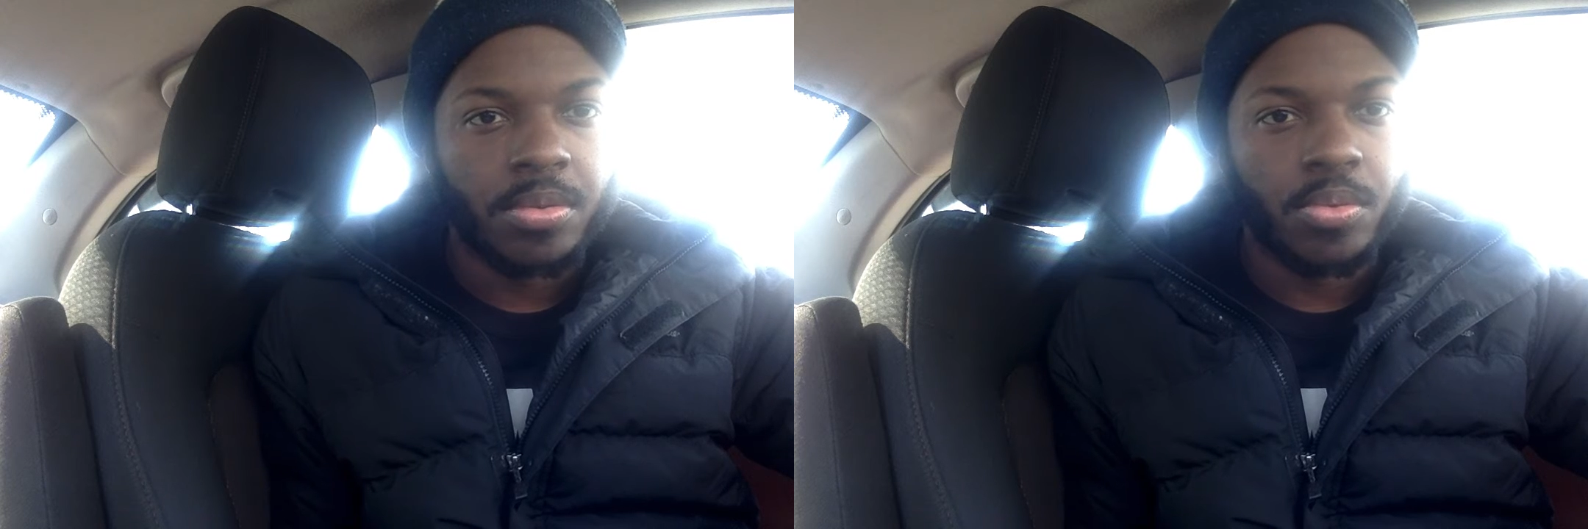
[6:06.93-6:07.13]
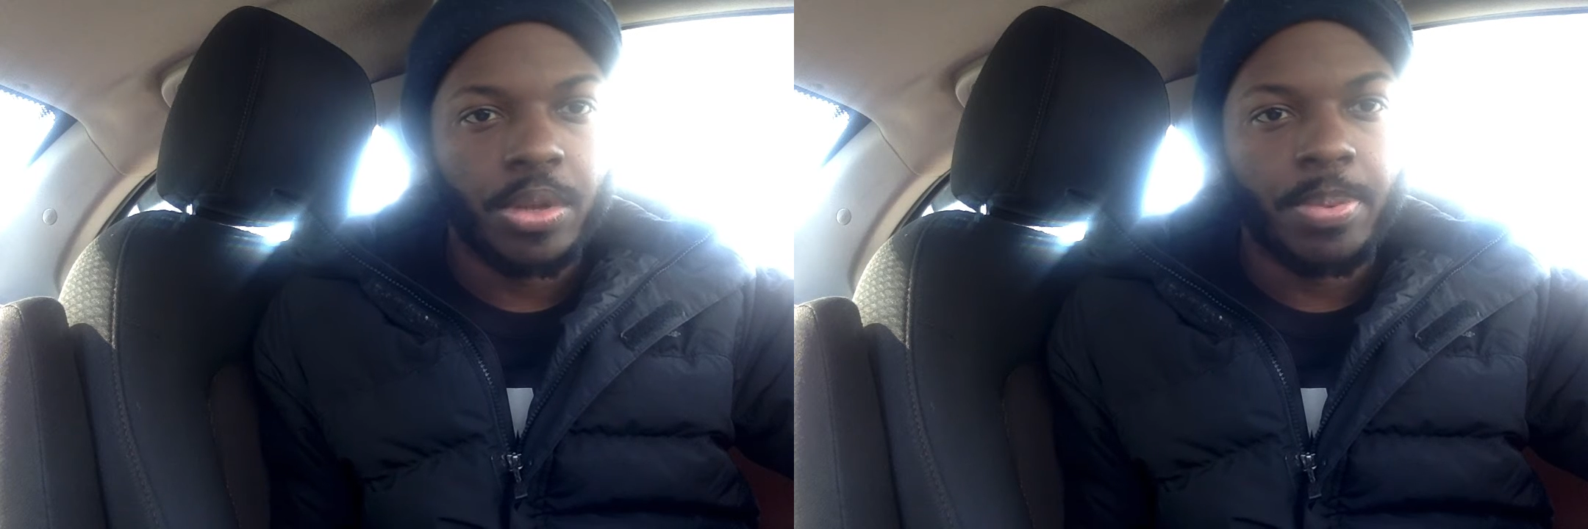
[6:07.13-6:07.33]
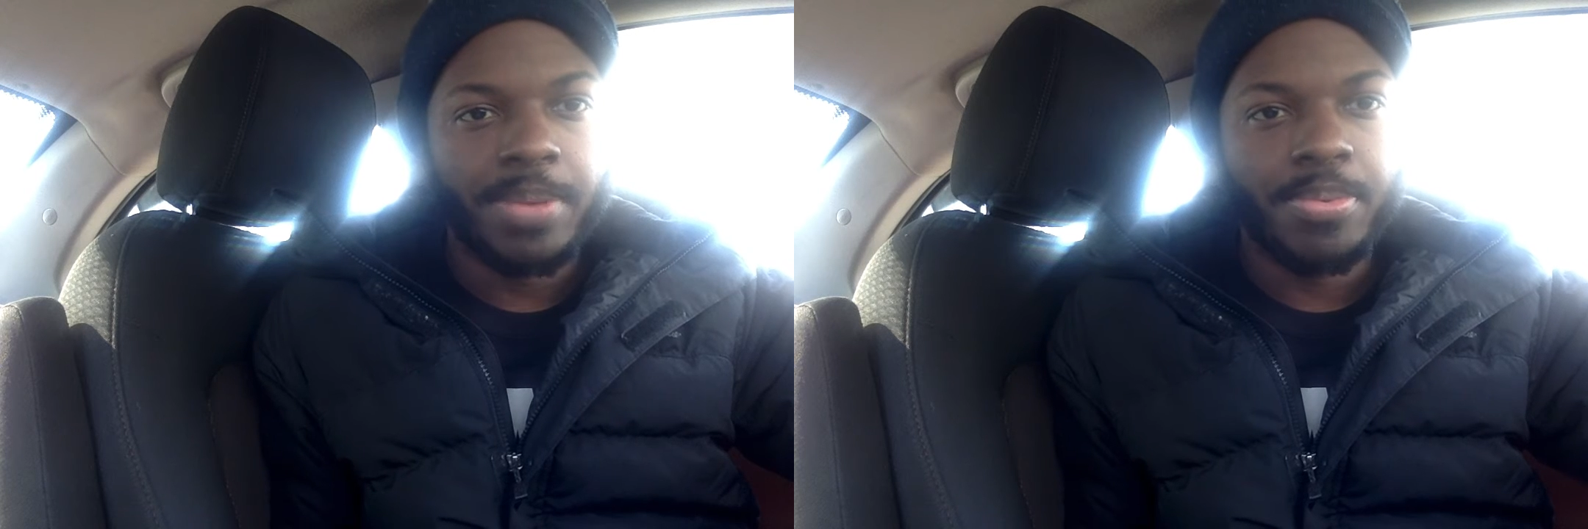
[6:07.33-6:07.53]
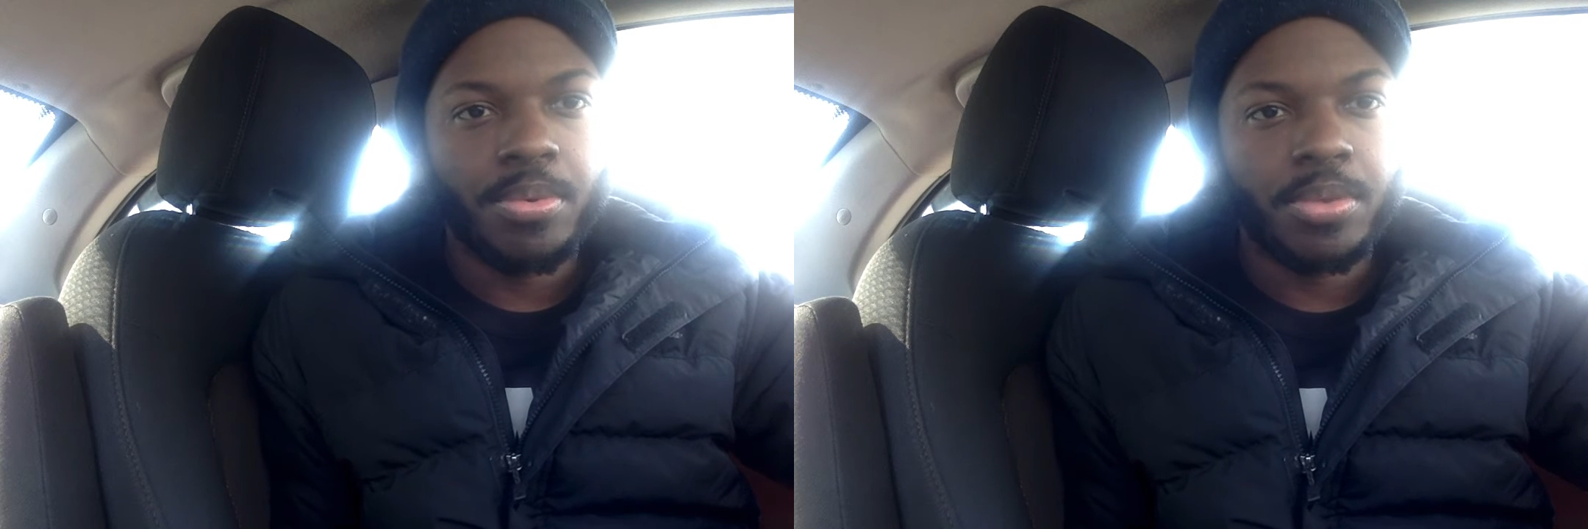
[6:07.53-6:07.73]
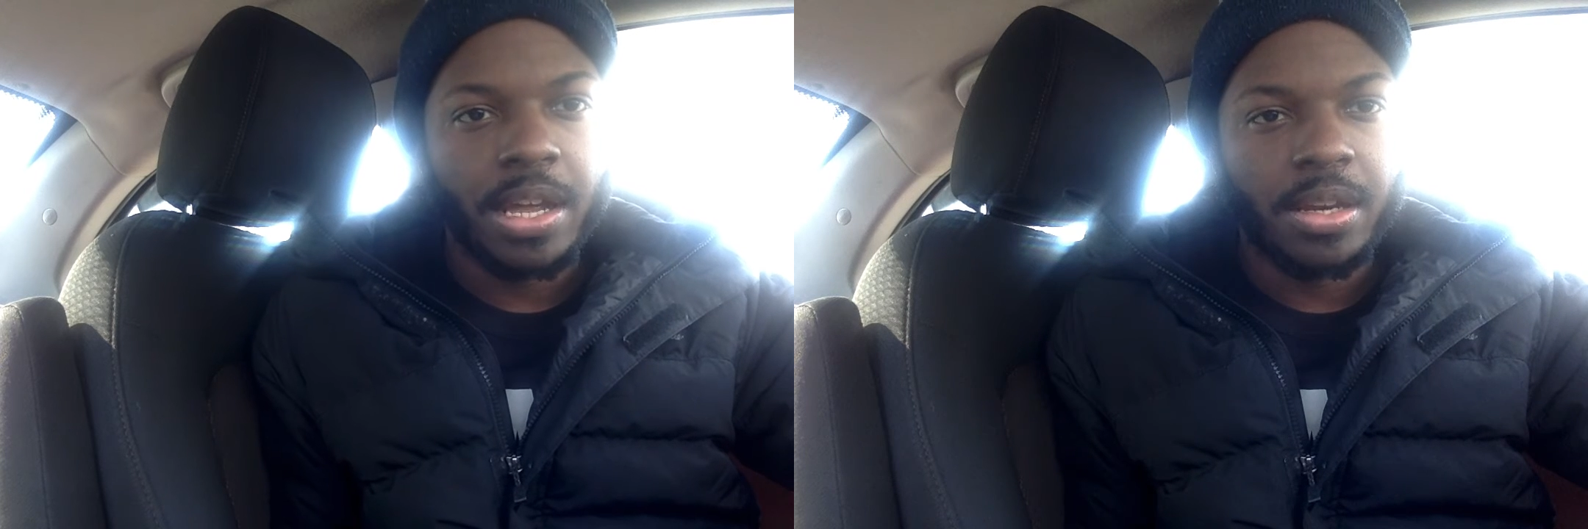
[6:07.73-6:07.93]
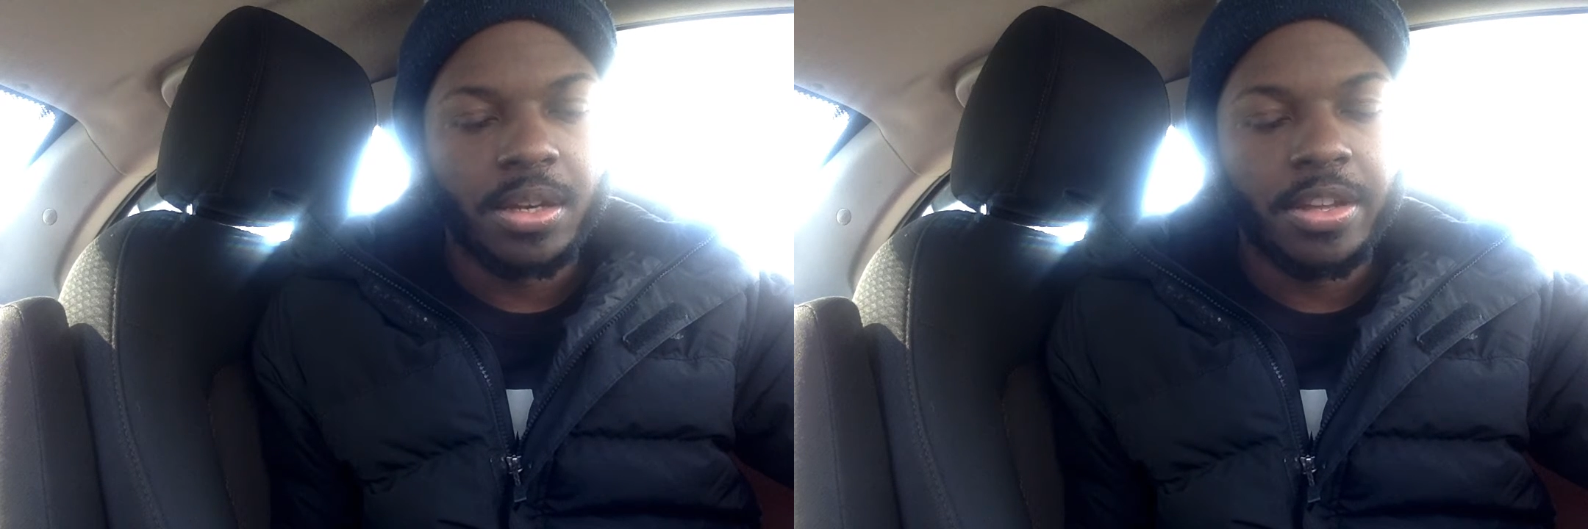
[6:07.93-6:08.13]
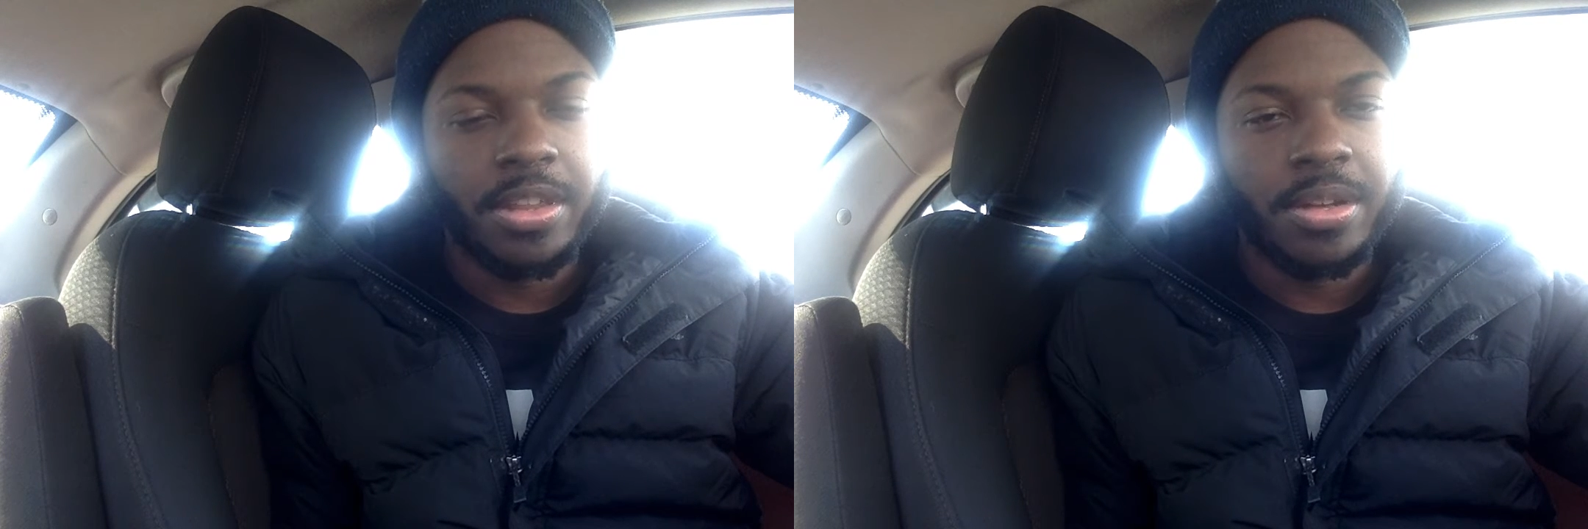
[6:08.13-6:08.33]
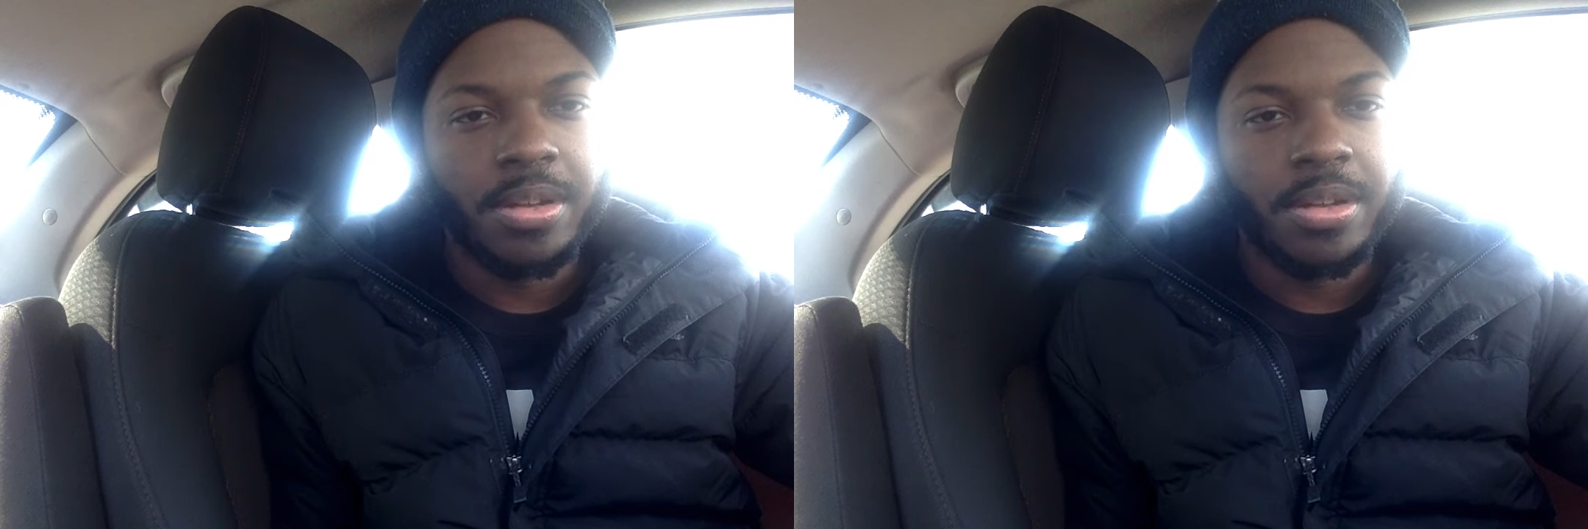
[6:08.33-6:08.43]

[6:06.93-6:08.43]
with people that neither